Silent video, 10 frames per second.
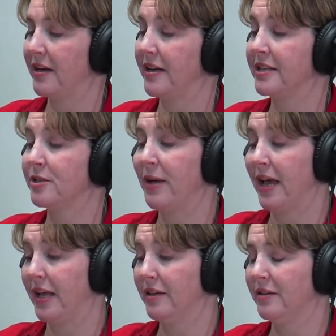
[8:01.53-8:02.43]
It is a
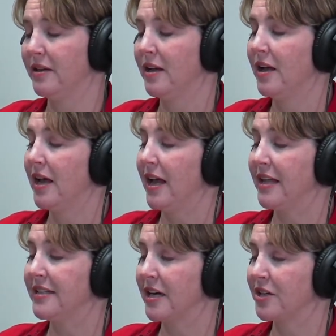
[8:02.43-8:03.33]
pen. It's
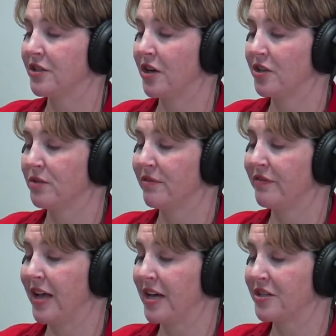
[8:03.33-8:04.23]
actually also a
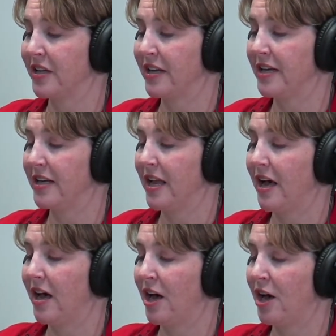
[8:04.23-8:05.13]
flashlight,
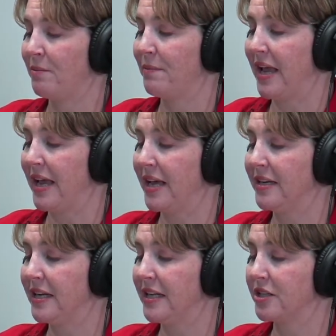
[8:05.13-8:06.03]
and
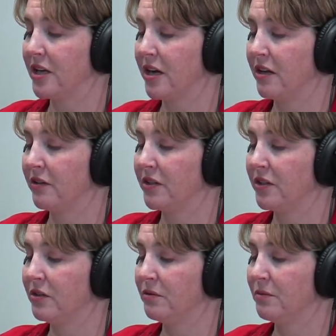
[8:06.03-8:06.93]
it's a
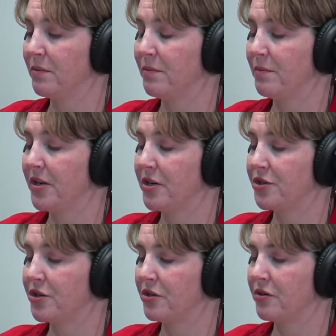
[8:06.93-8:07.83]
little
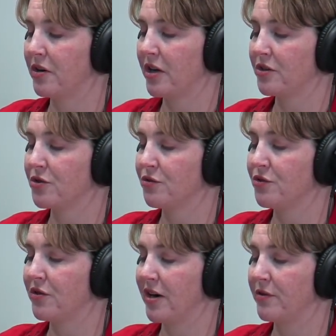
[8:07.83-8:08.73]
miniature
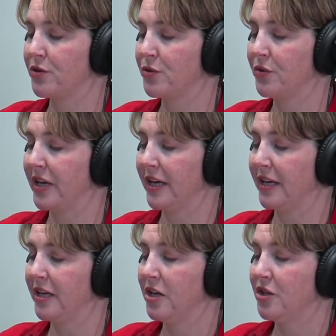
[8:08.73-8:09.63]
screwdriver toolkit.
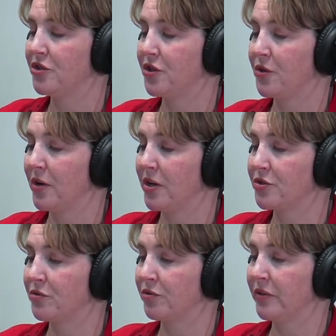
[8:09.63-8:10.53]
So you
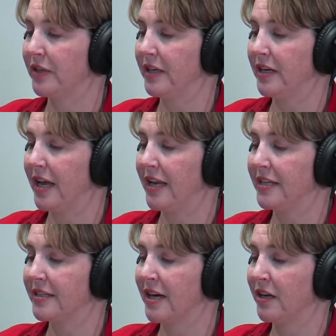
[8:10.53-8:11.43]
unscrew it, and it's
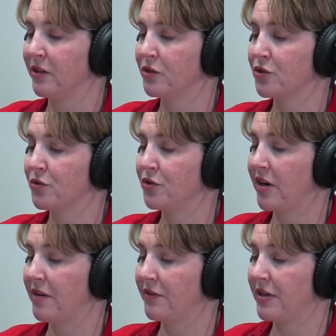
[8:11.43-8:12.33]
got a little
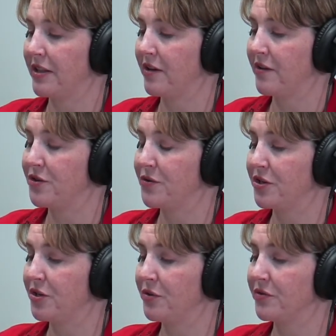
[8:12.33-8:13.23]
screwdriver in there that you can
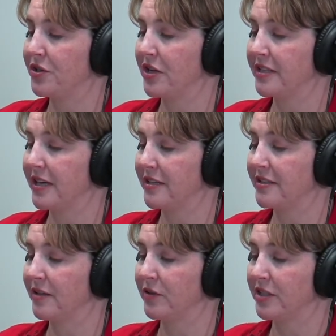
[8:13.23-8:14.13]
use. And it's got
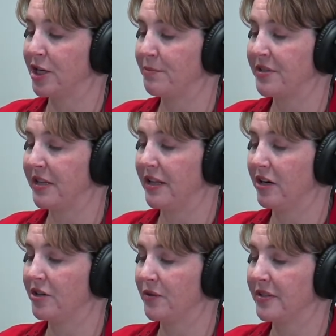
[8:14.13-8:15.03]
several tips in there.
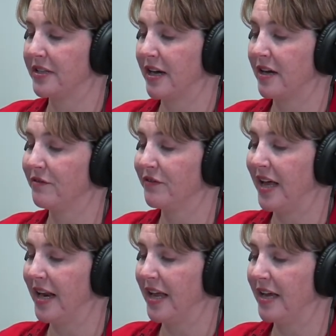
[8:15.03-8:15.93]
So it's got a flat
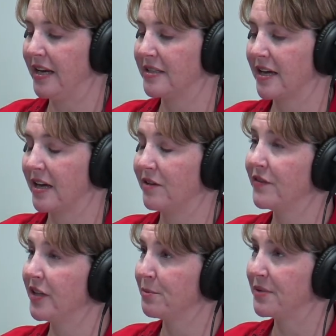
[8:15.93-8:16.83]
head. It's got a
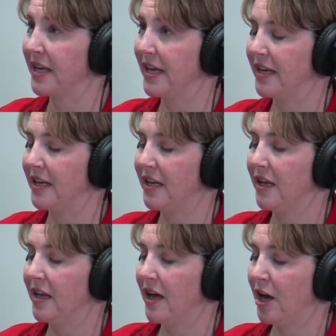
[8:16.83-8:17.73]
Phillips head.
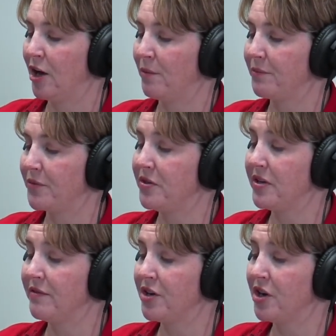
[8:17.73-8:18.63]
You
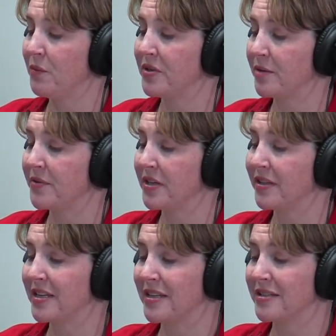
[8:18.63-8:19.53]
never know when something
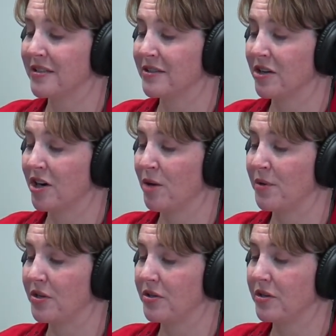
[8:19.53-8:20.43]
like this is going to come
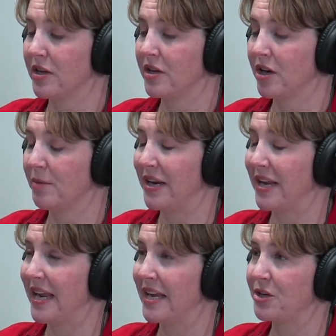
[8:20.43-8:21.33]
in
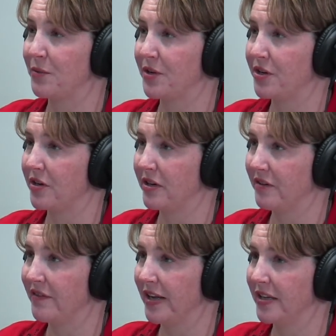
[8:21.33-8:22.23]
handy when you're in an
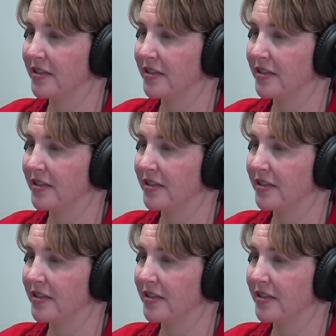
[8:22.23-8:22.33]
event.